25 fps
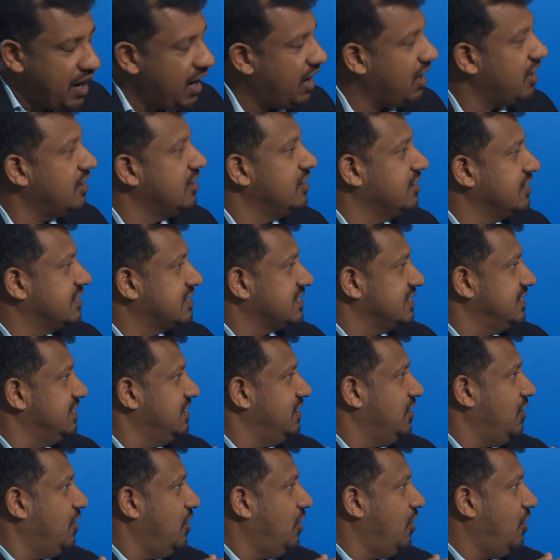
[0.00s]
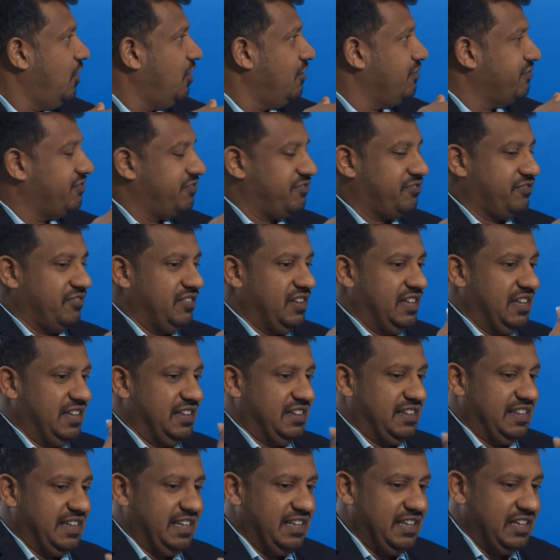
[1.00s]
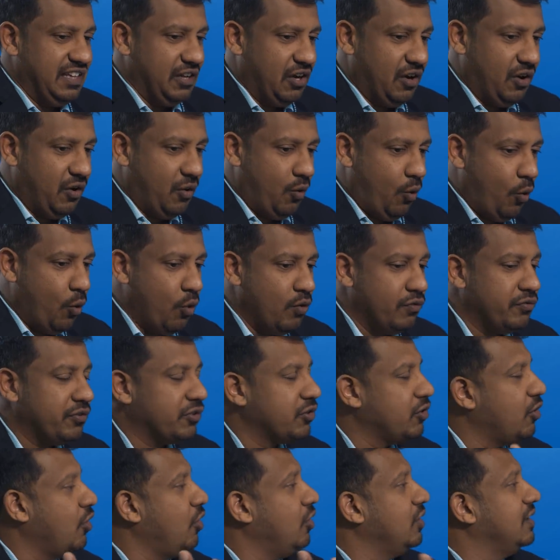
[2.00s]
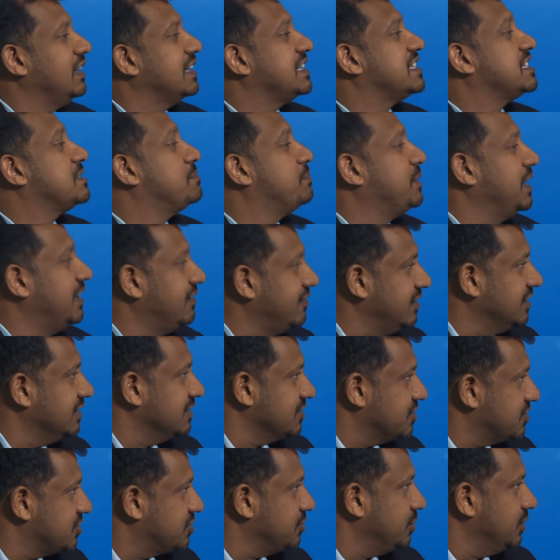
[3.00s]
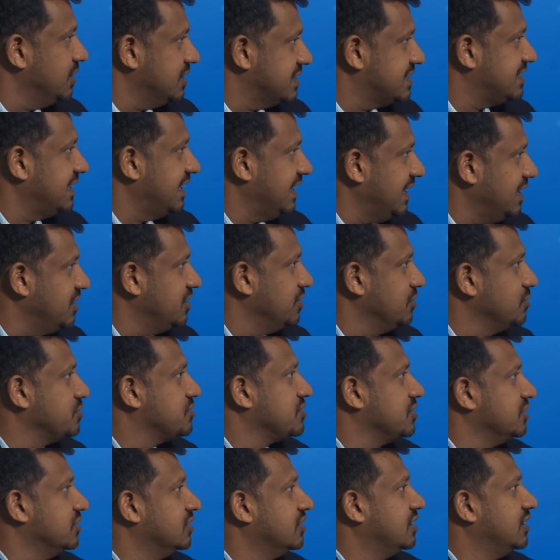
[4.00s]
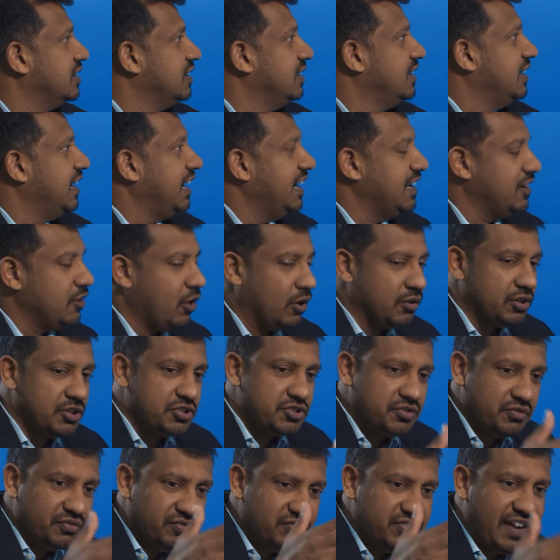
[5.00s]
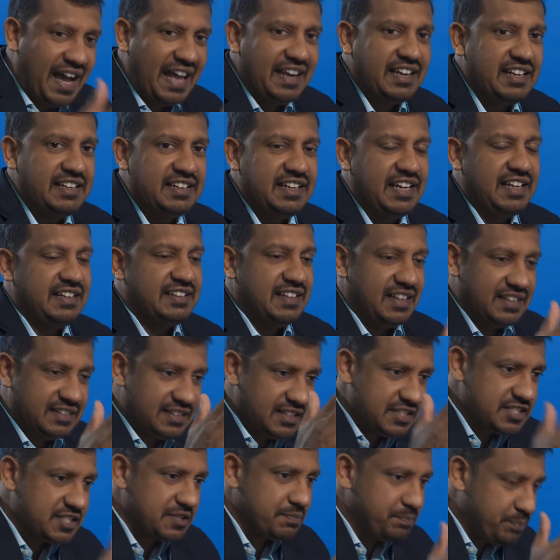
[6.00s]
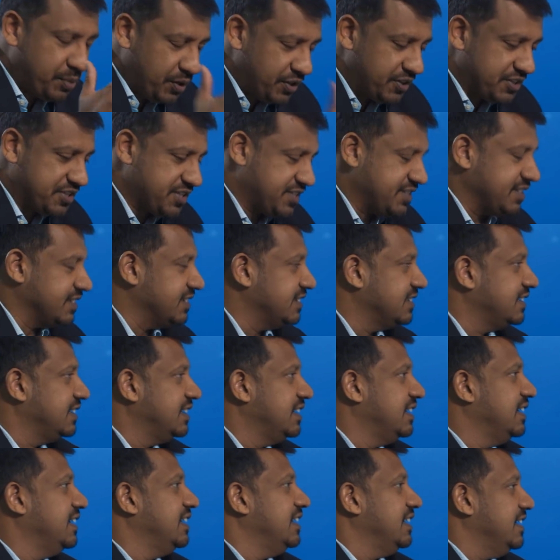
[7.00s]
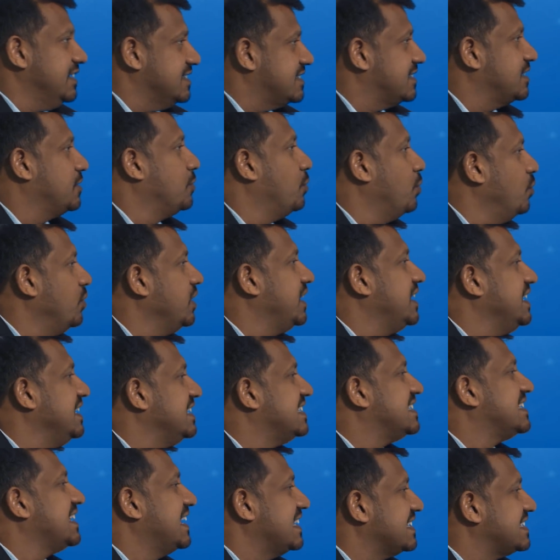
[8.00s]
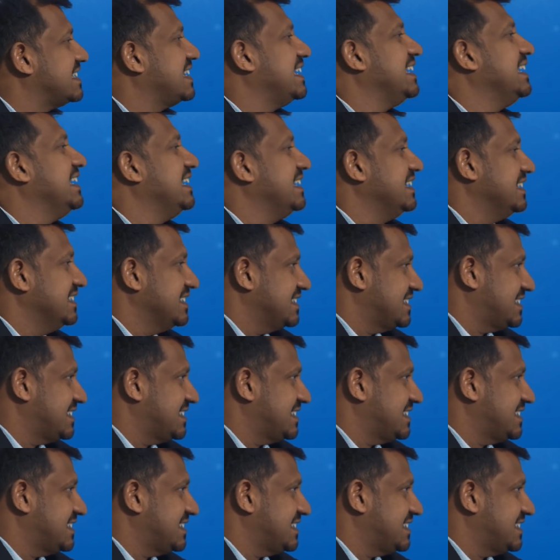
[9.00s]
part of the overall experience towards that end user in order to validate that this person is who he says he is.